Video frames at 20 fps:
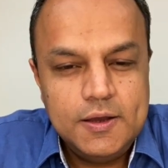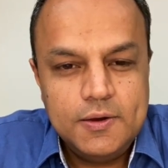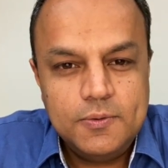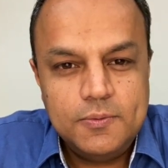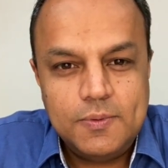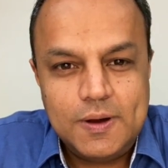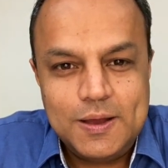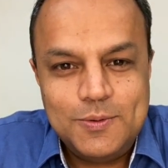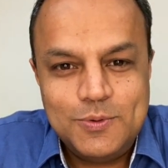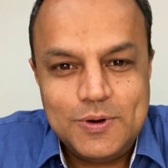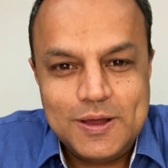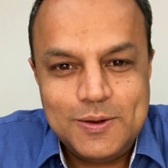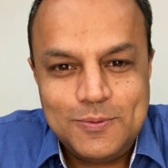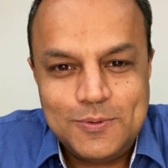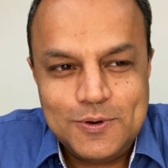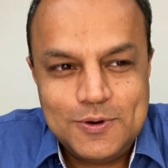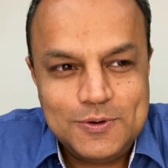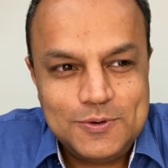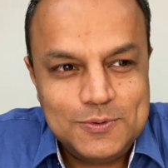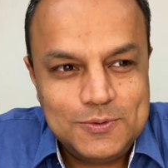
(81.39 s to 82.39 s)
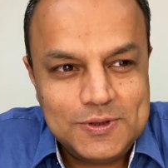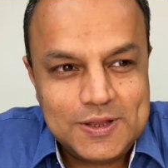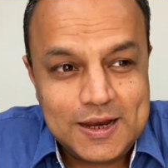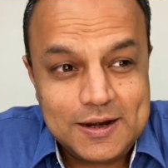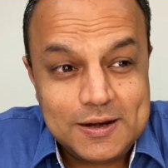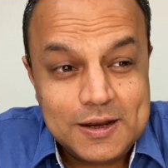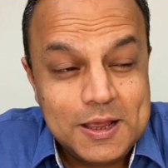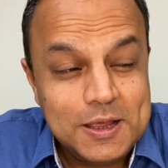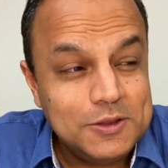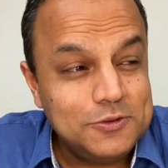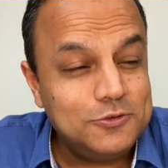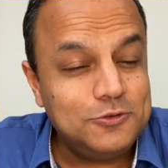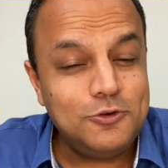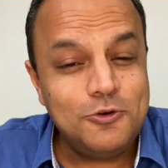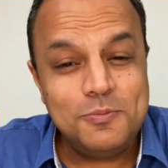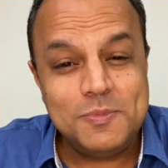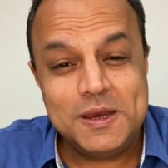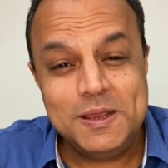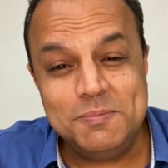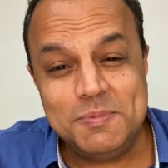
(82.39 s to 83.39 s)
Why would I want to do that? So
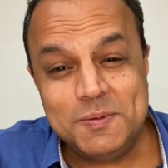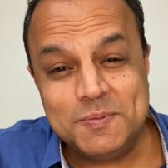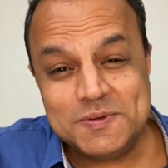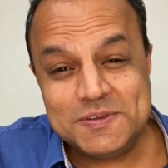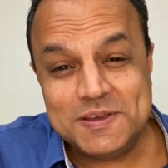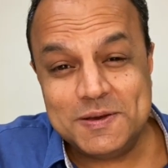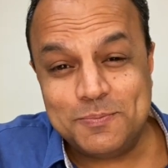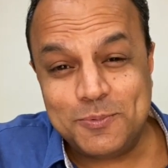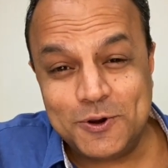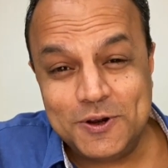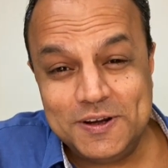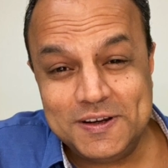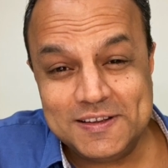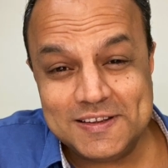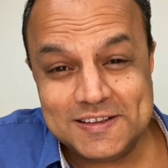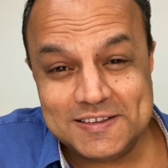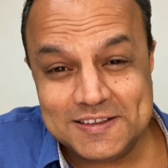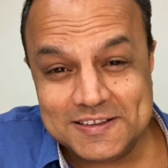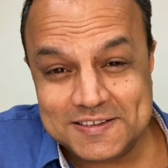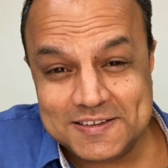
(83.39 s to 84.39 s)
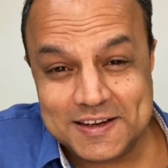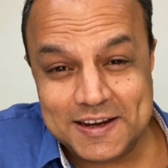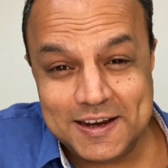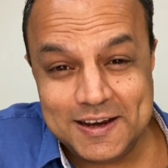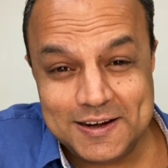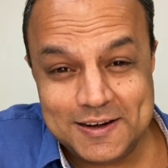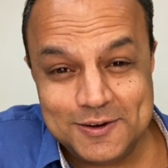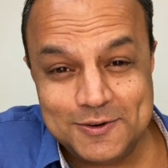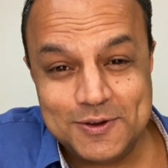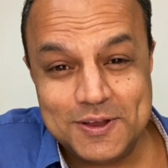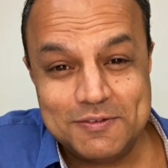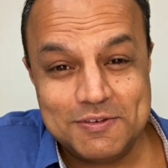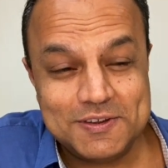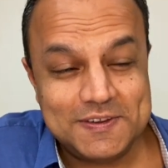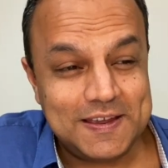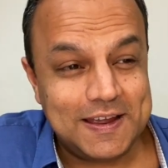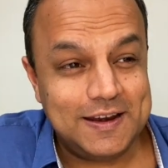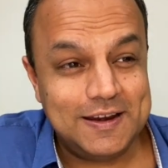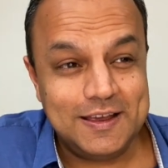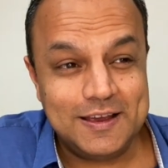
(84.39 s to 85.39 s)
many people say pointers are just created to give us
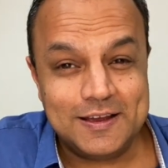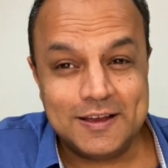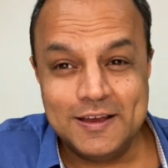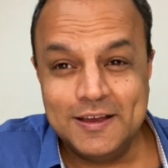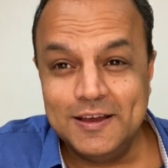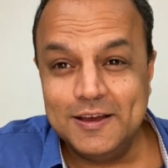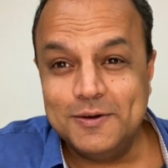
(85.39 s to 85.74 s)
headache.